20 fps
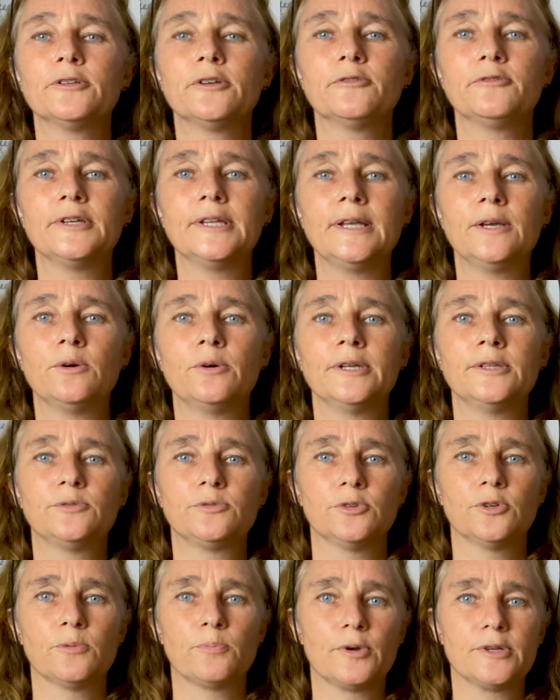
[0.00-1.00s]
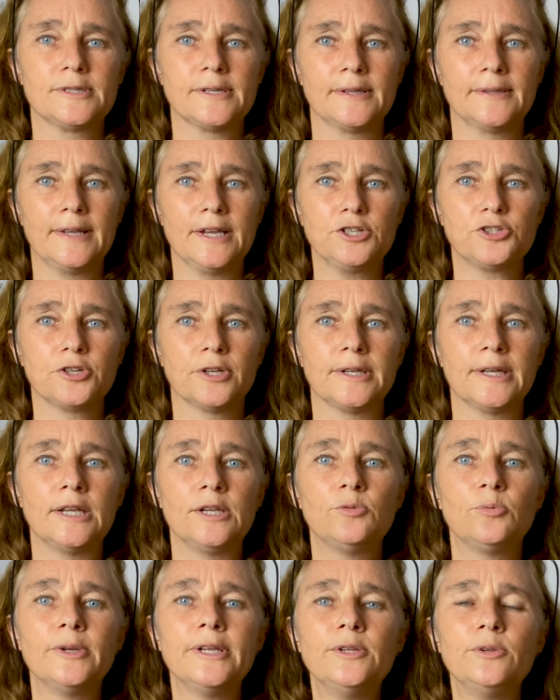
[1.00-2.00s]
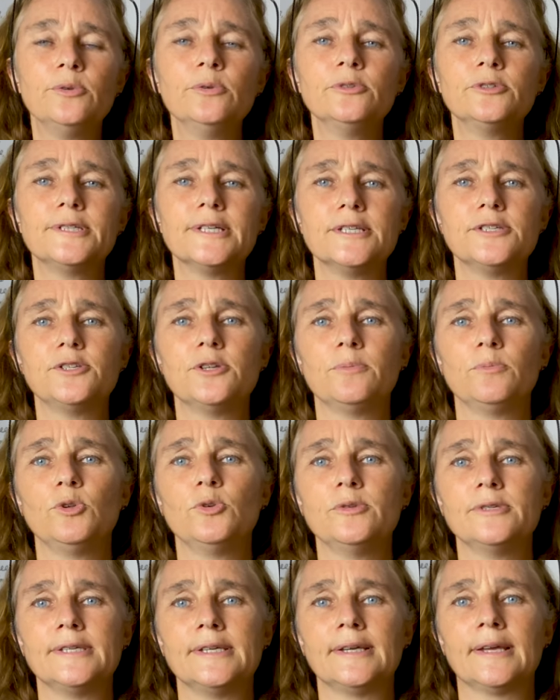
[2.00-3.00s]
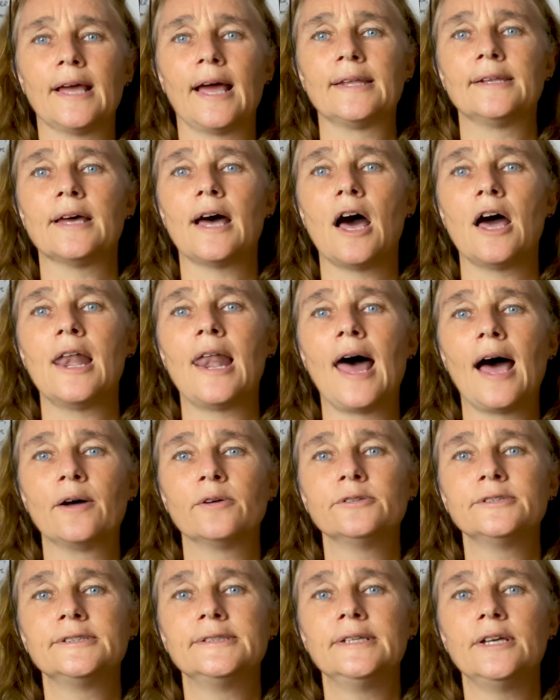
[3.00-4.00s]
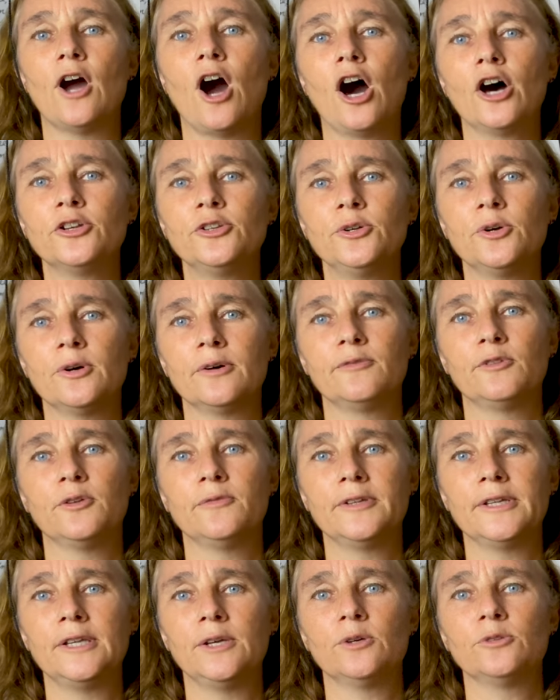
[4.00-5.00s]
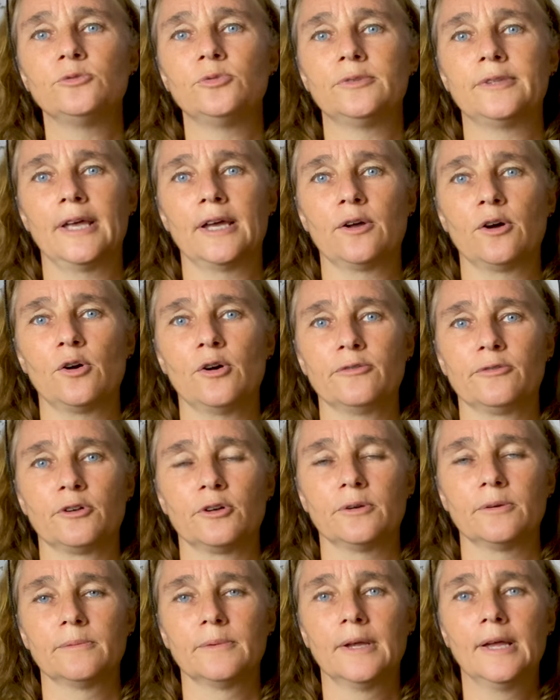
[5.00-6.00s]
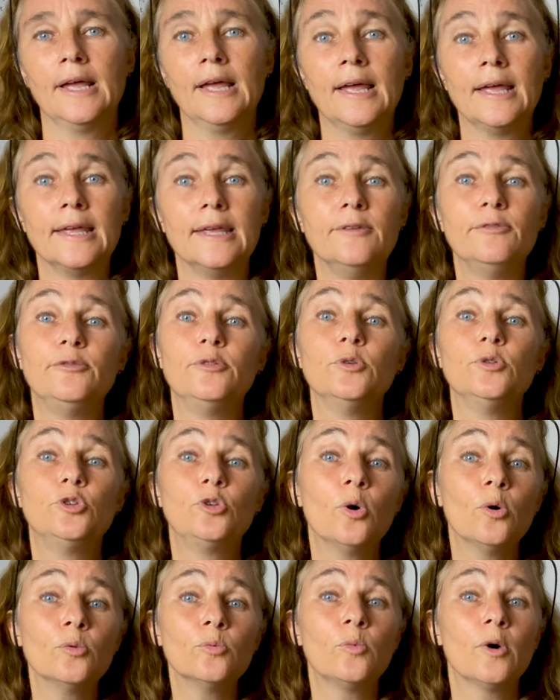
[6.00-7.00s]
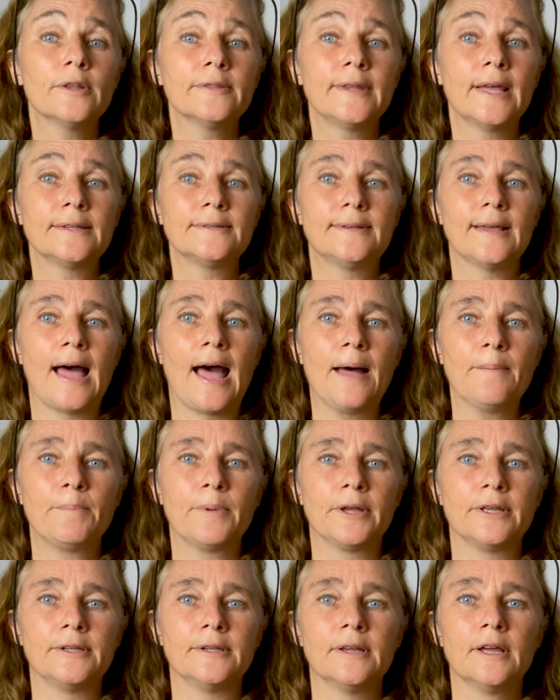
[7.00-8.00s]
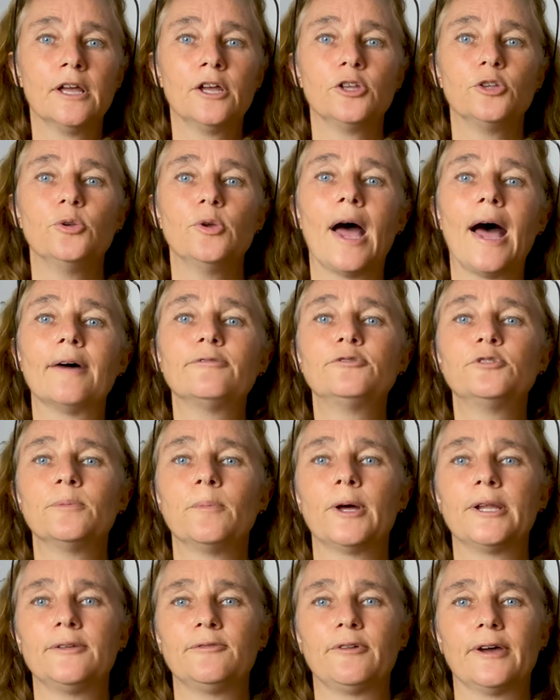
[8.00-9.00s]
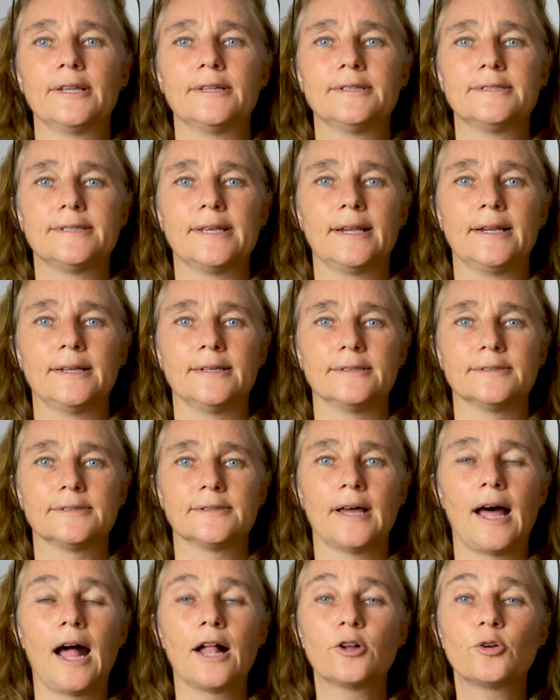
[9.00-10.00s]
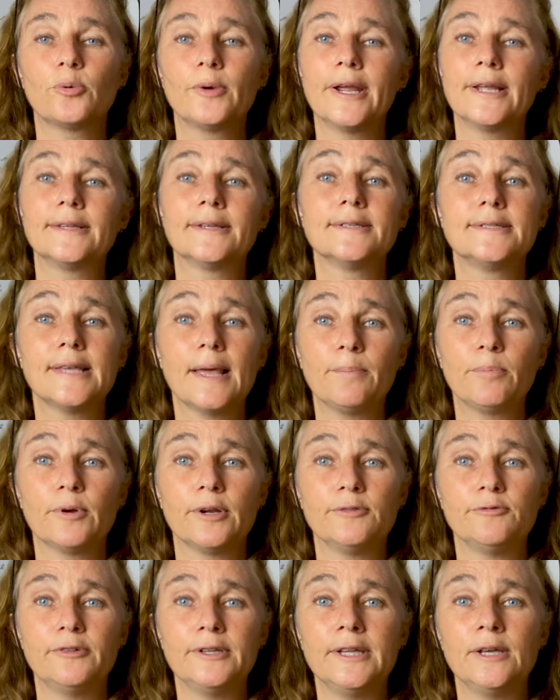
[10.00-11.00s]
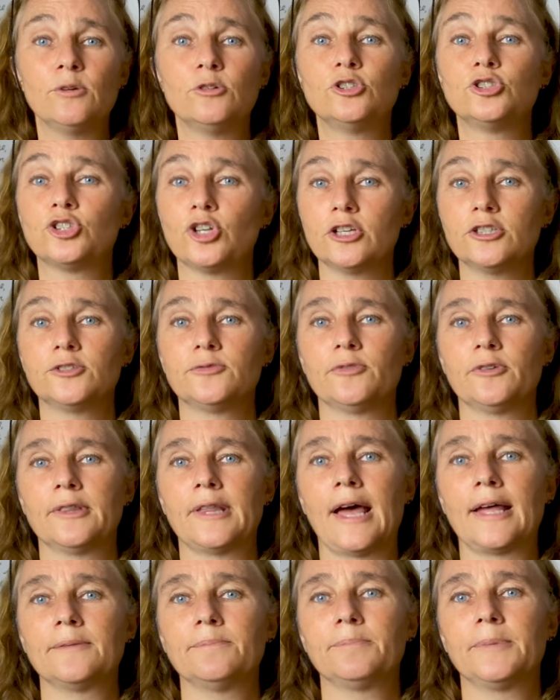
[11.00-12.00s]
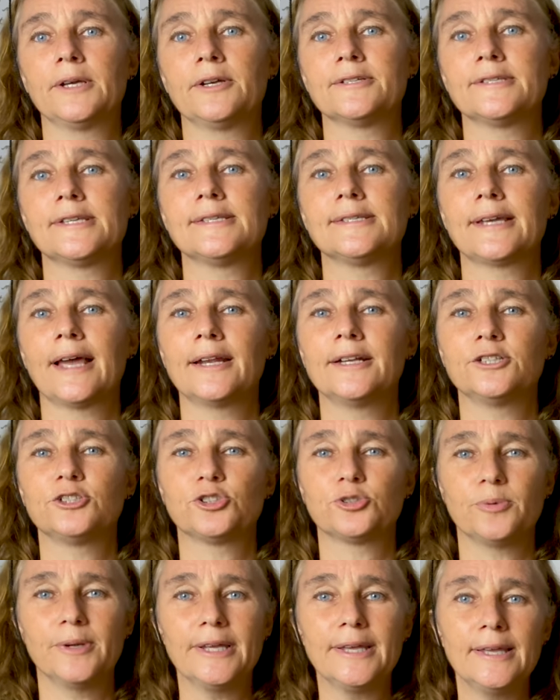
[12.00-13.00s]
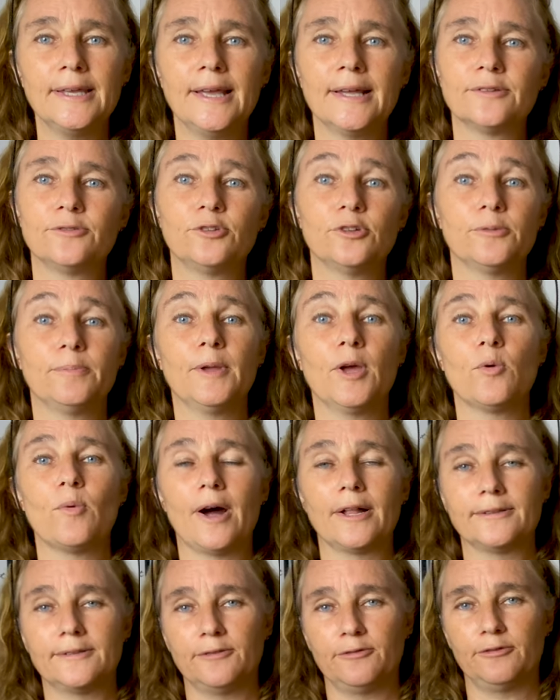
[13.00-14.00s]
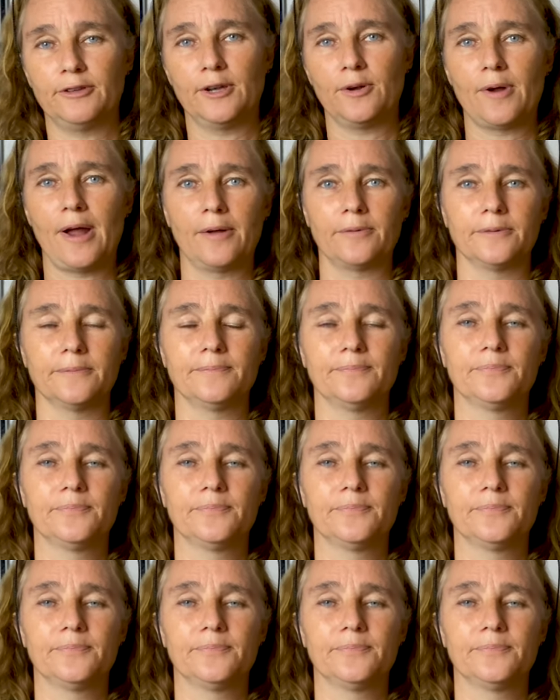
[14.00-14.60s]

a video into your presentation, it reduces the music and allows the audio of the video to take over. If you don't want that to happen, you have to modify the settings. I'll create a separate video just for that because it's kind of tricky and took me a while to figure out.